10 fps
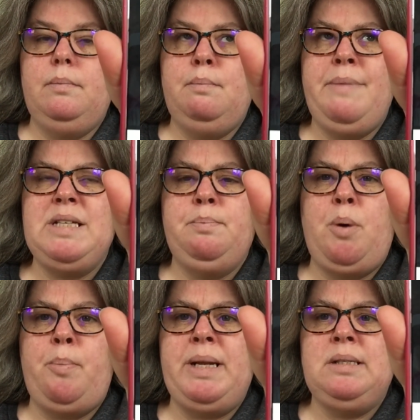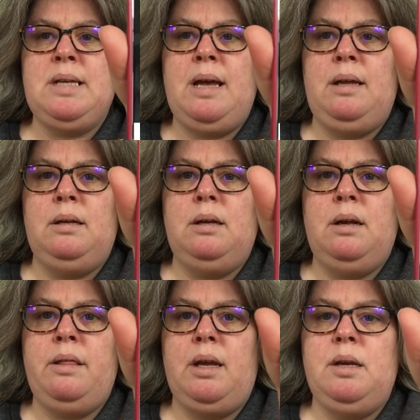Miss Bobbins hat,
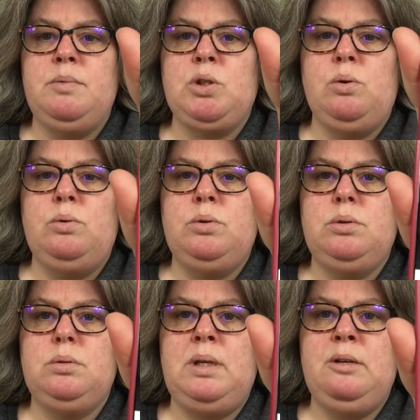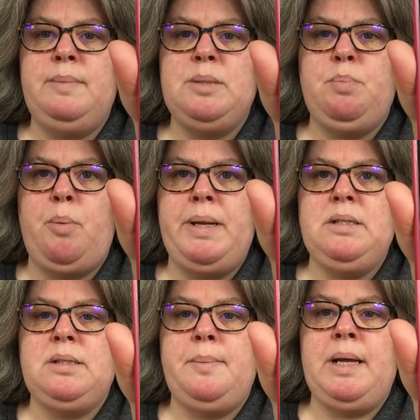I think it was called. Little Miss
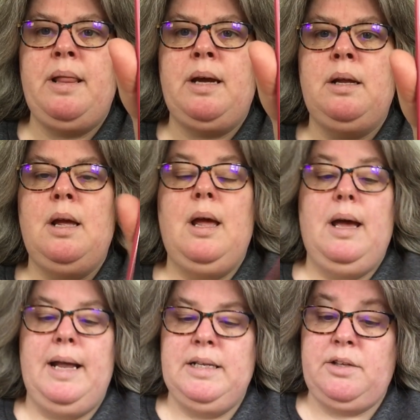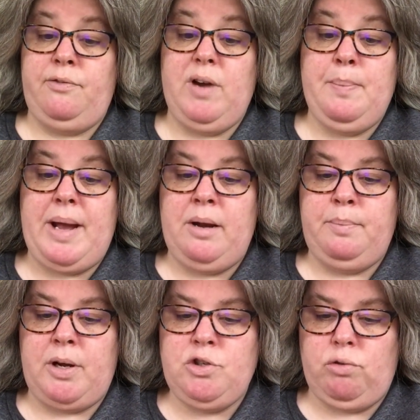Bobbins, something like that. And it's a free pattern
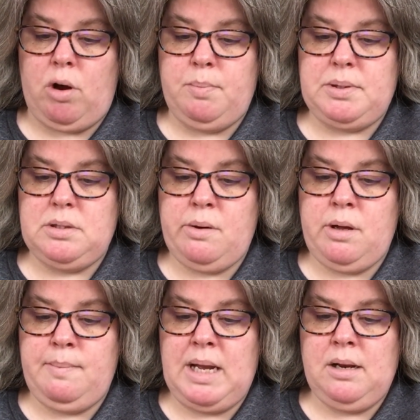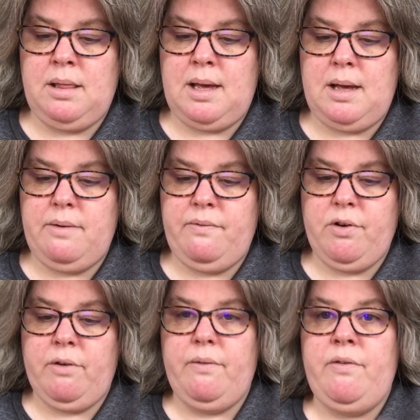by Drops. So I made her that
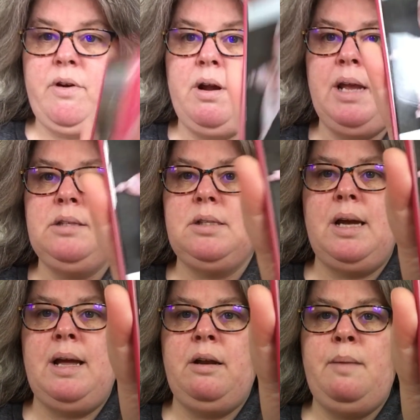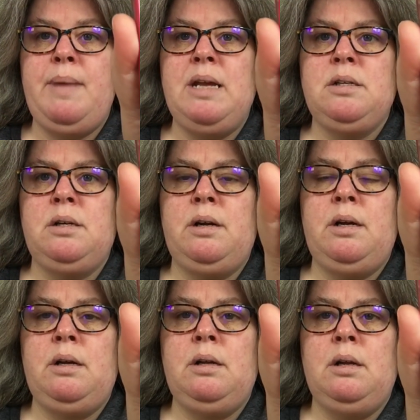for Easter, and I made her
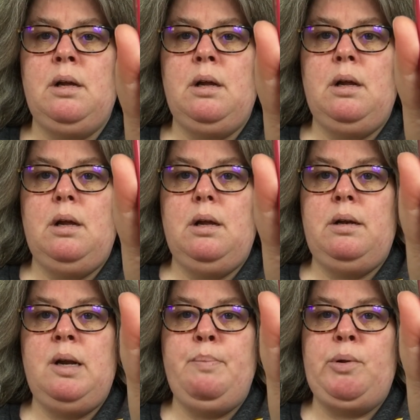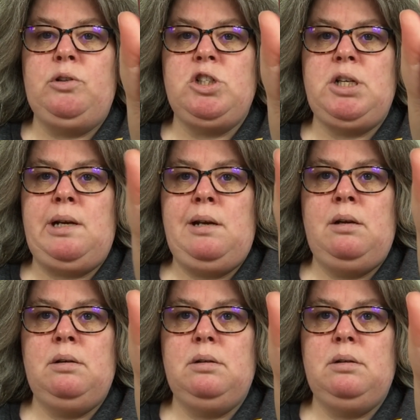a Nabulchin.